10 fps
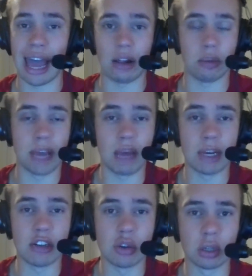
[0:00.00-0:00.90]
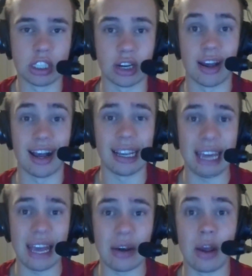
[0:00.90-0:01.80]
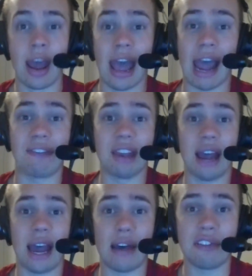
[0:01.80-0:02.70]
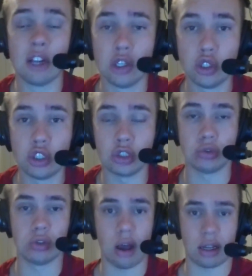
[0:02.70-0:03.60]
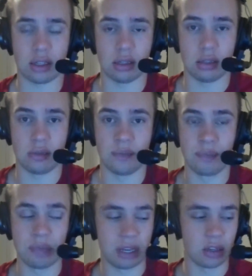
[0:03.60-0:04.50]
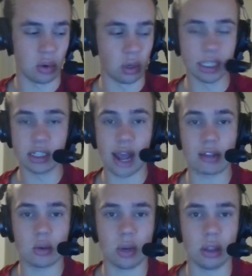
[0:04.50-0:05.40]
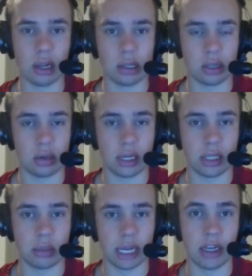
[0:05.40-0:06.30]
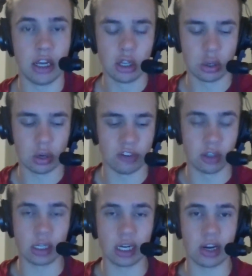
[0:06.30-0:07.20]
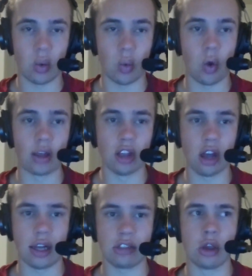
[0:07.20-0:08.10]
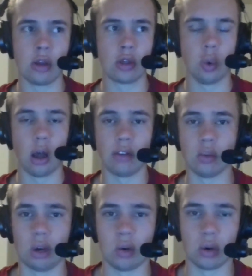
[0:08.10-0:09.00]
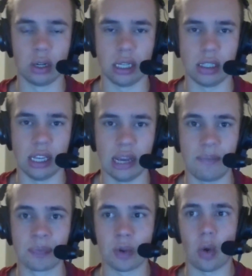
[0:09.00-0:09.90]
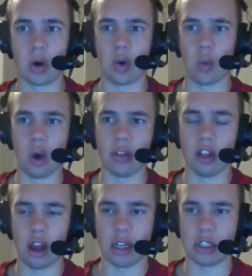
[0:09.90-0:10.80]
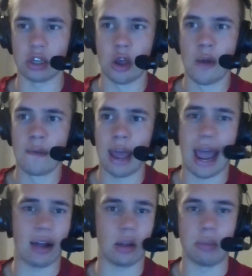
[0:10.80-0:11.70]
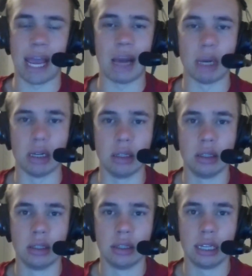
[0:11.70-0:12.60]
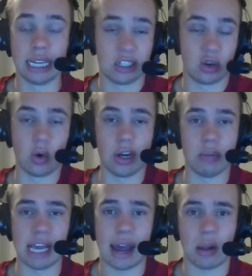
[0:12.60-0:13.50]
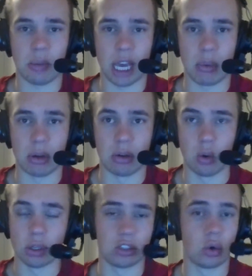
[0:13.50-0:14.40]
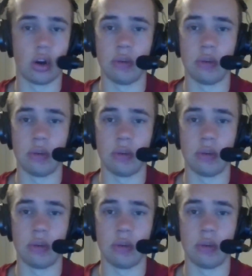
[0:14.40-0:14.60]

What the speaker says: Alabama and Georgia, again, have to have two losses because Oregon's got the one loss on their resume. So if you're looking at a one-loss 12-1 Oregon team or a one-loss Alabama, it's going to be Alabama or it's